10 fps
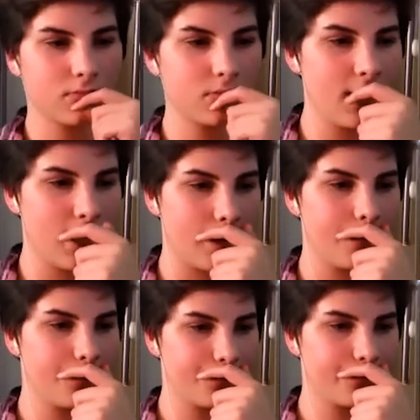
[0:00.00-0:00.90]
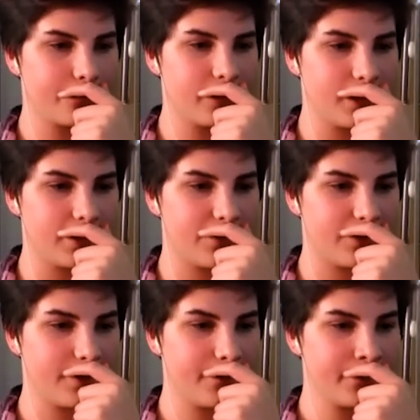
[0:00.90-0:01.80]
Yeah,
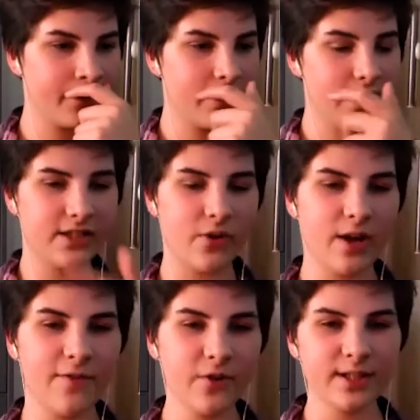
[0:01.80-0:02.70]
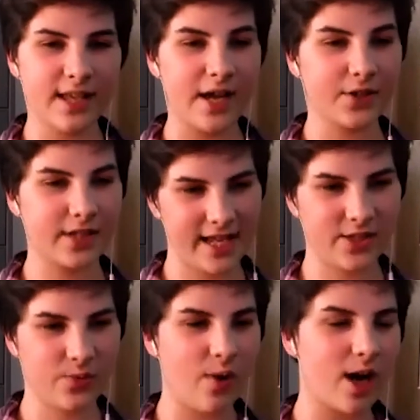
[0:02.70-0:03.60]
definitely. So if you could tell
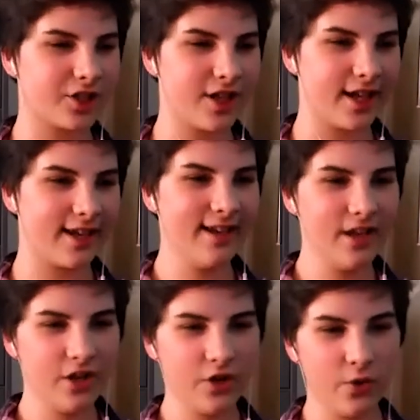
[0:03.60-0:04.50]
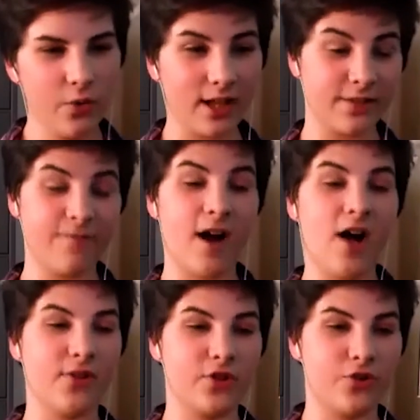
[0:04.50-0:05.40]
kids watching who want to
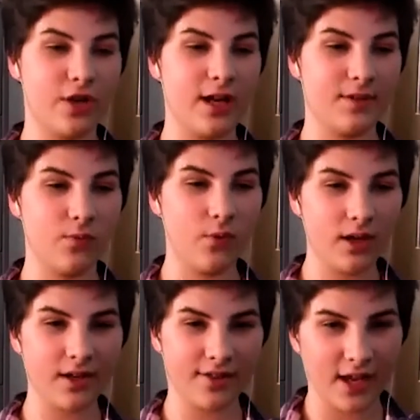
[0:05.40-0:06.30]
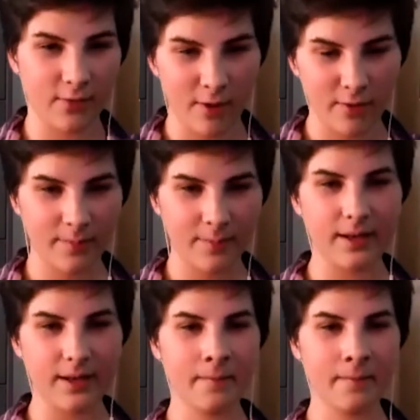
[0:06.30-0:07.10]
follow their dreams one thing, what would it be?